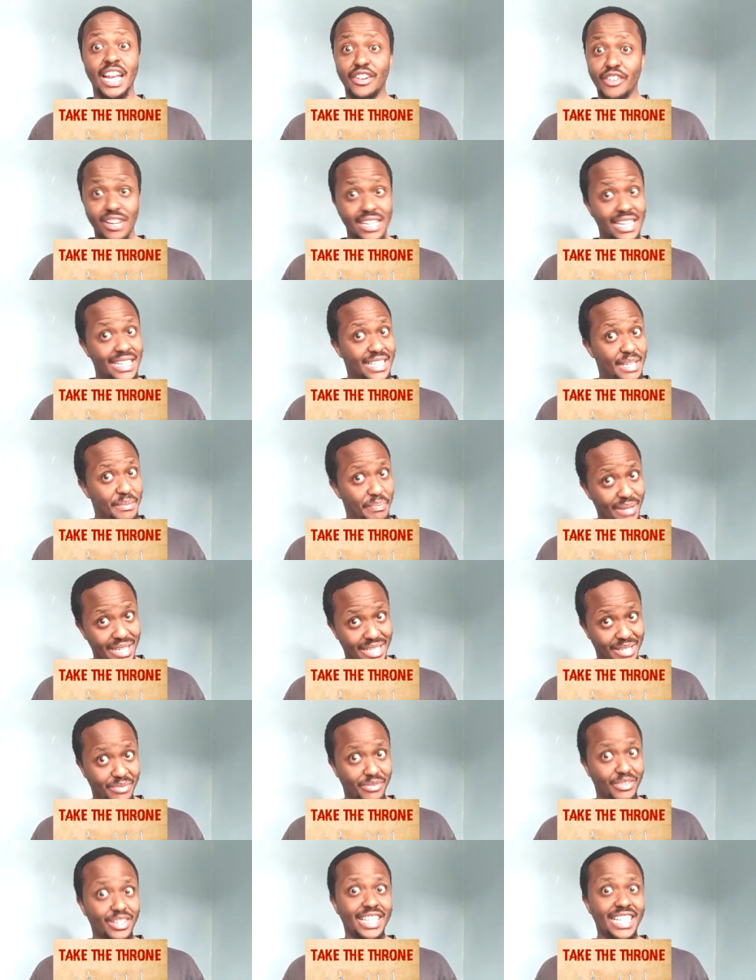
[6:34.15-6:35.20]
not at
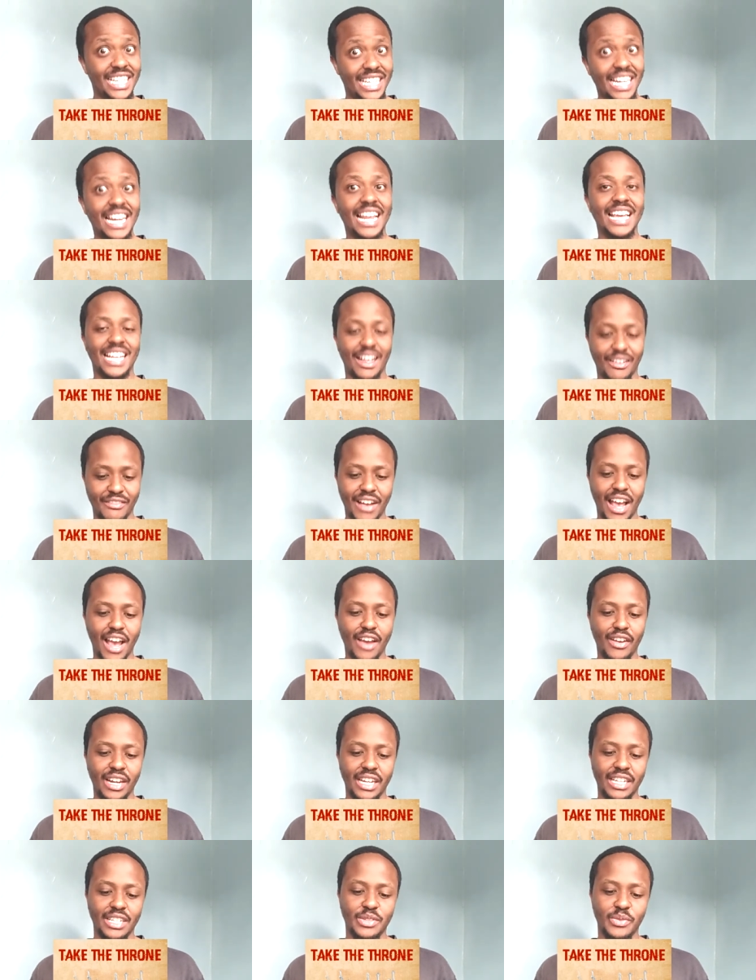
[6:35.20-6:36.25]
peacefully in like a
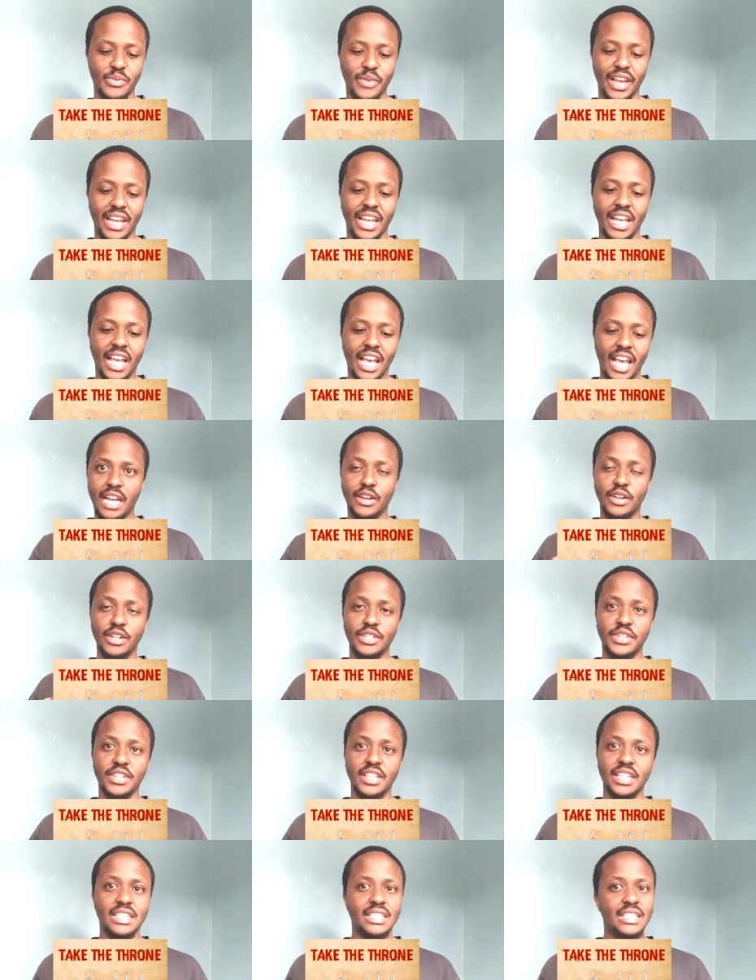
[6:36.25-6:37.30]
violent way and
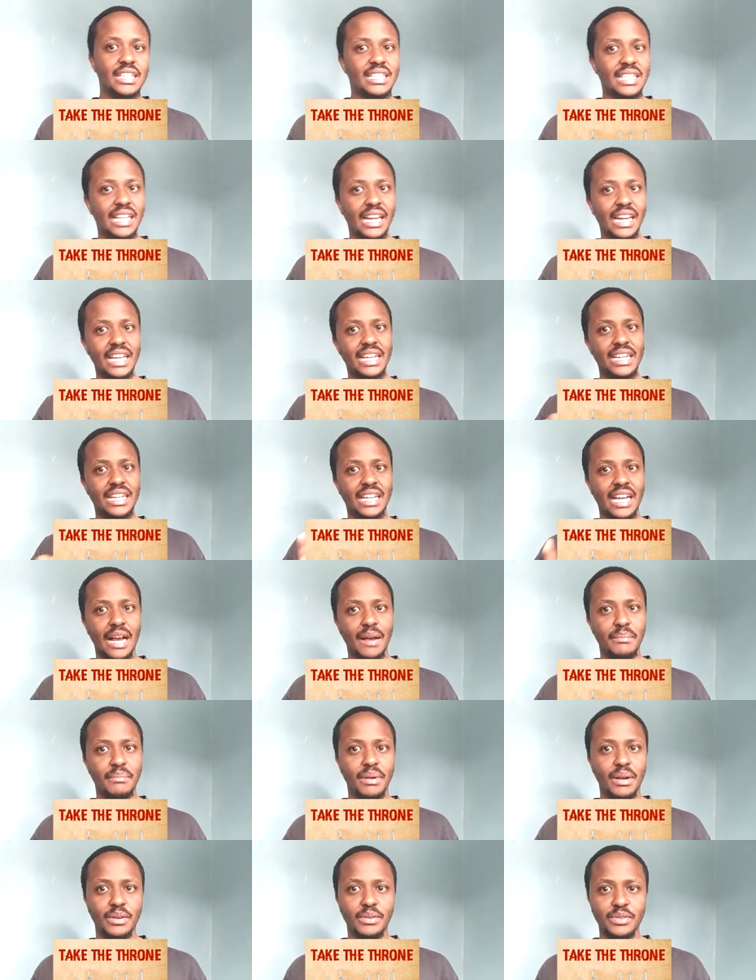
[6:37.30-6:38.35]
also there's this lyric
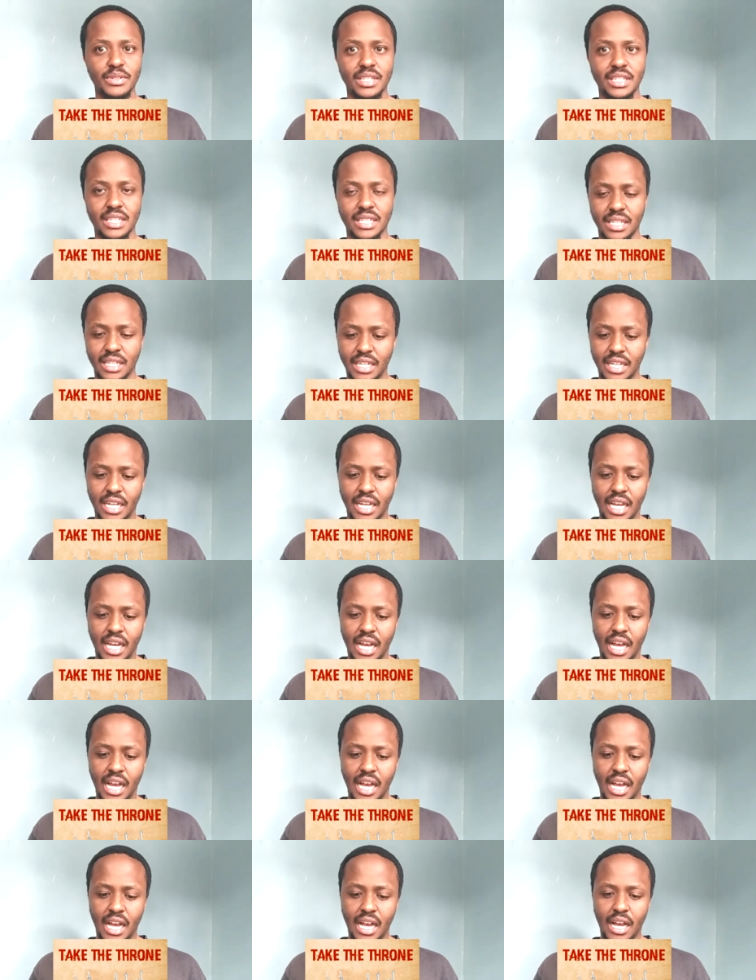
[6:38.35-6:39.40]
about
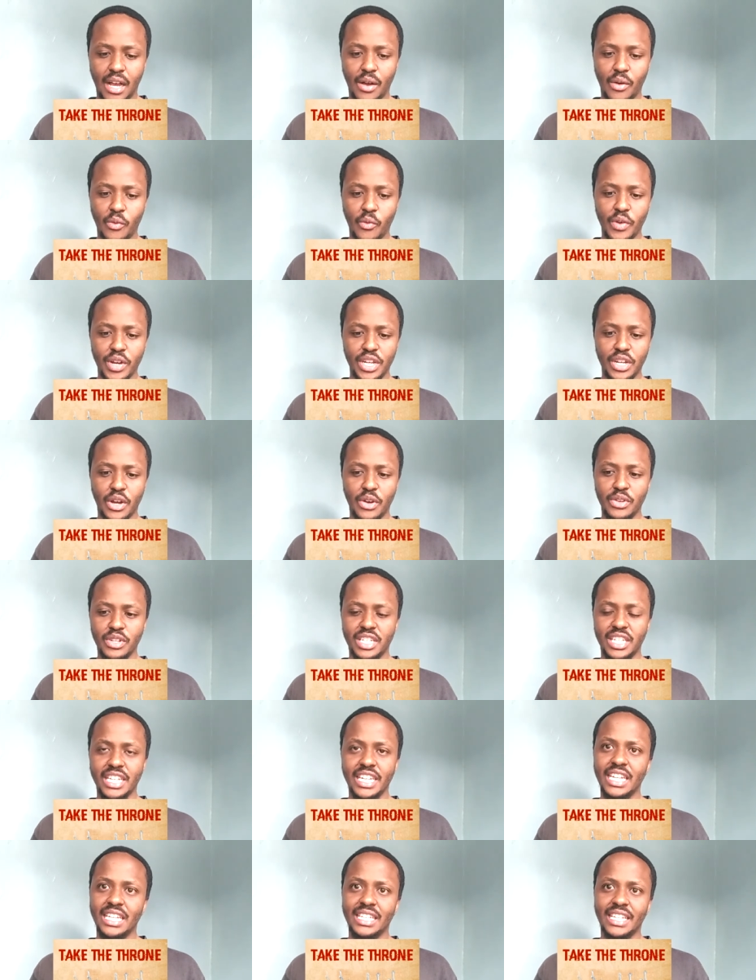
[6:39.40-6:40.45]
uh, we don't
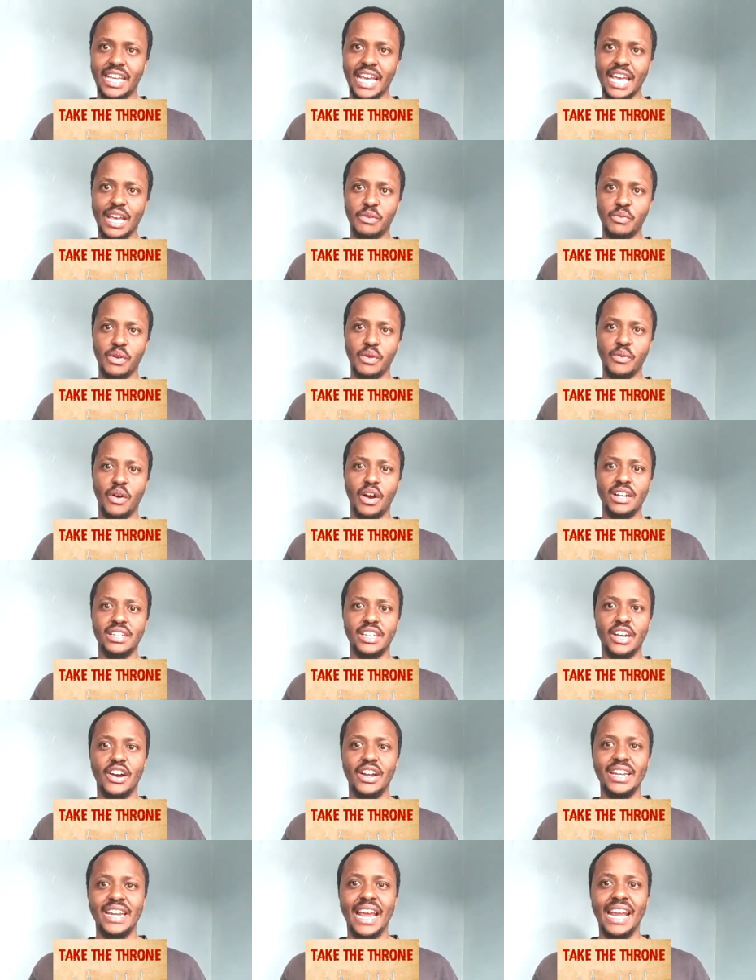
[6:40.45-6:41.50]
need cake, we want
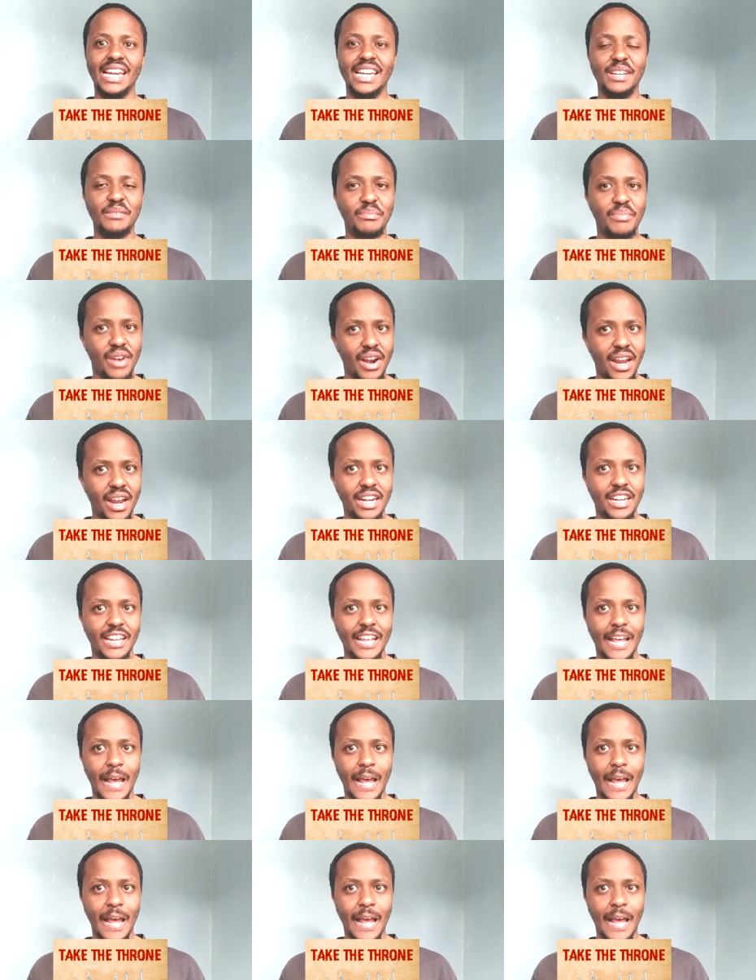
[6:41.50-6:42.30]
our daily bread.